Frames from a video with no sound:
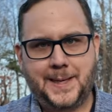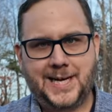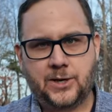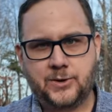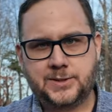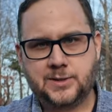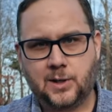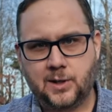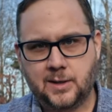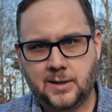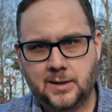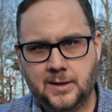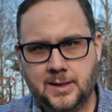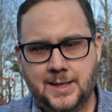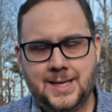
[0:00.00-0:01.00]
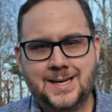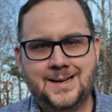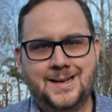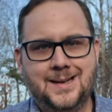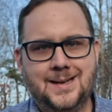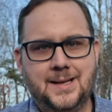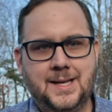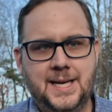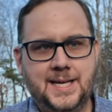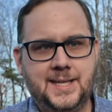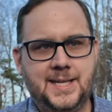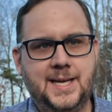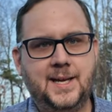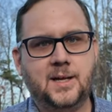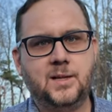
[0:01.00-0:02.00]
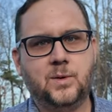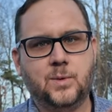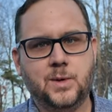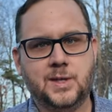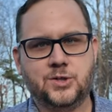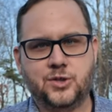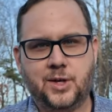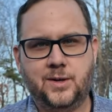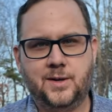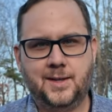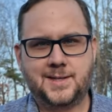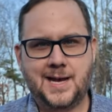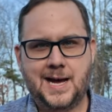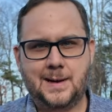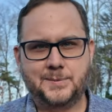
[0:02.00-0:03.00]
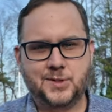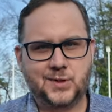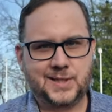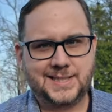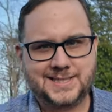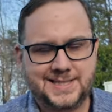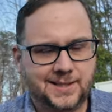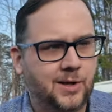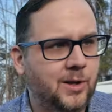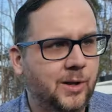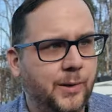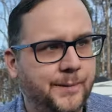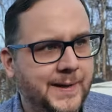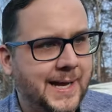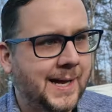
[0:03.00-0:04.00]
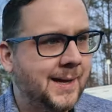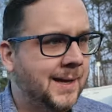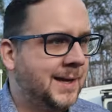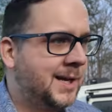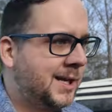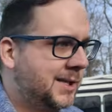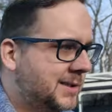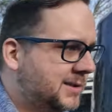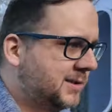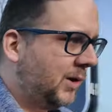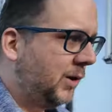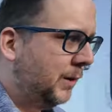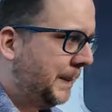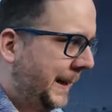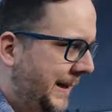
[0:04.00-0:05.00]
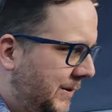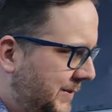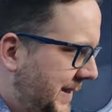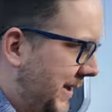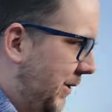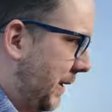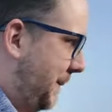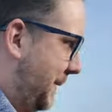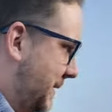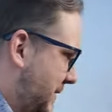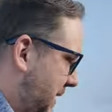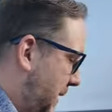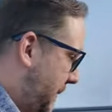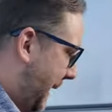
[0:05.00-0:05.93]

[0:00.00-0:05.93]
batteries are, and then we're gonna show you the top so you can see all of that solar panels that are up there. So the